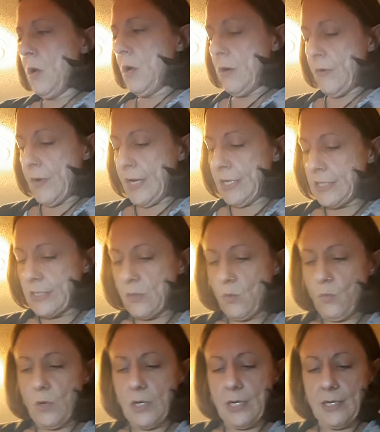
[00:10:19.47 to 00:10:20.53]
All right. So
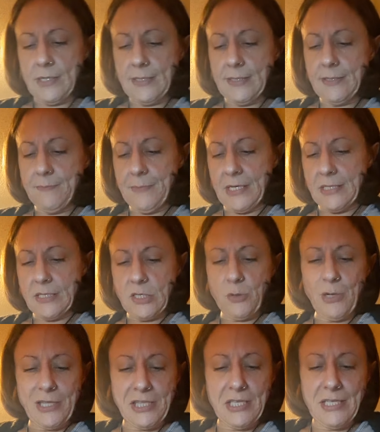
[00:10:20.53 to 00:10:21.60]
what is the message
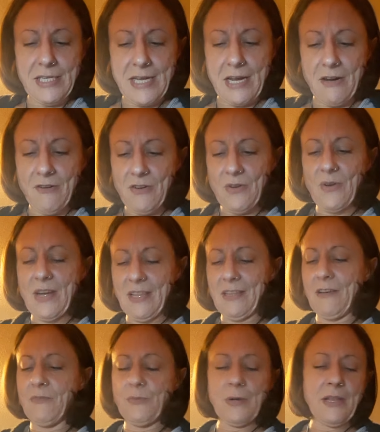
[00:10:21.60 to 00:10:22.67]
with the tarot? I
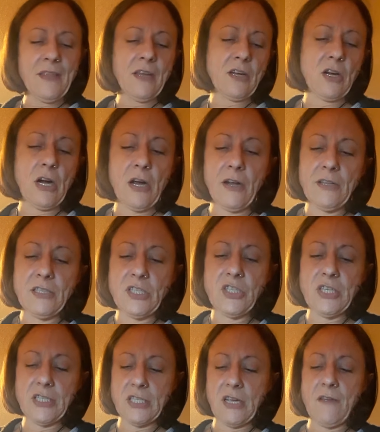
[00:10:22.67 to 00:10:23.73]
love when the cards
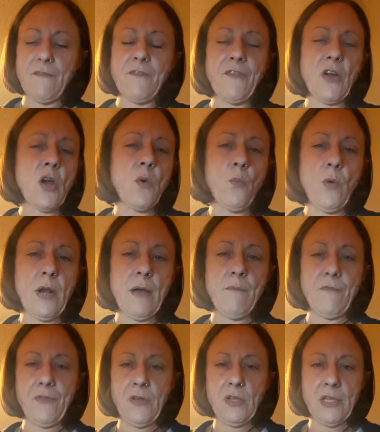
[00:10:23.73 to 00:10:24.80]
just confirm what
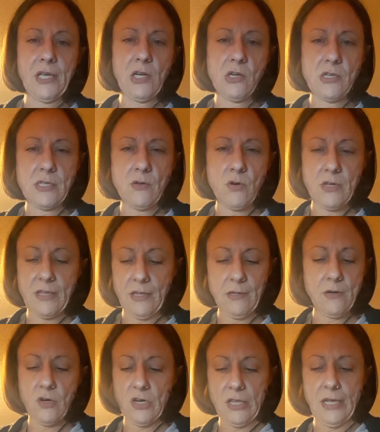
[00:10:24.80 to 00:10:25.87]
I'm feeling or
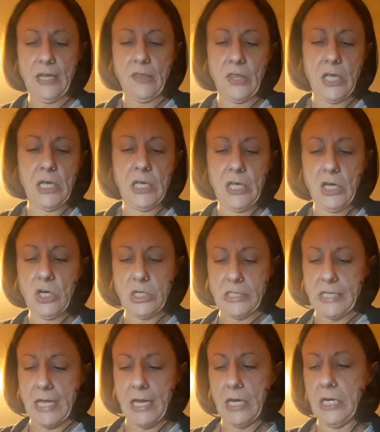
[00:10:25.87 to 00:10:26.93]
like thinking or
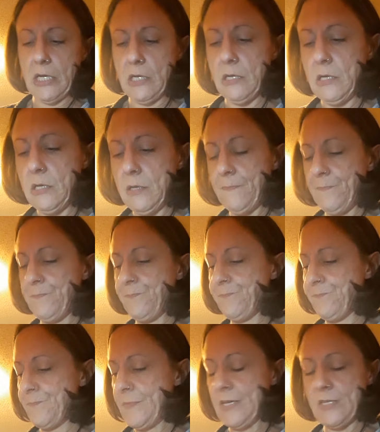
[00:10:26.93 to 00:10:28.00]
saying.
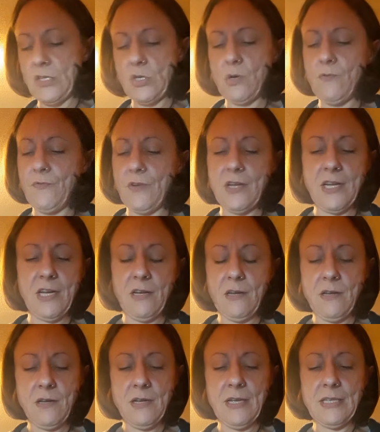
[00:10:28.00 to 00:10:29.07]
That's so funny.
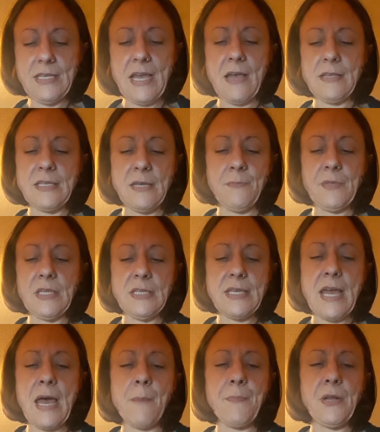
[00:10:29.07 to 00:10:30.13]
Something's
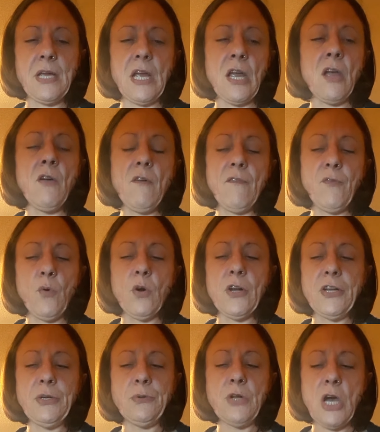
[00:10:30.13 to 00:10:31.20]
happening for
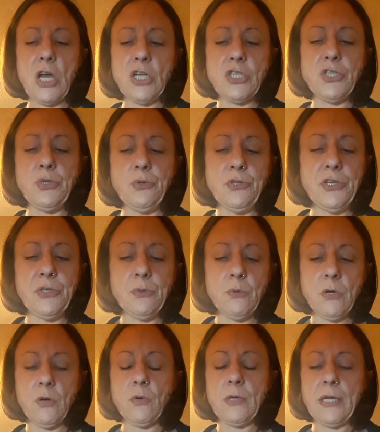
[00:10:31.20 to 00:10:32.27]
you, not to you,
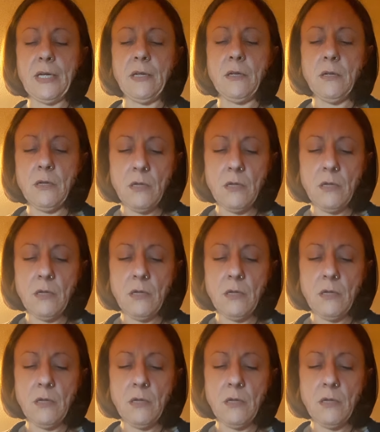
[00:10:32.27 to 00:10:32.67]
okay?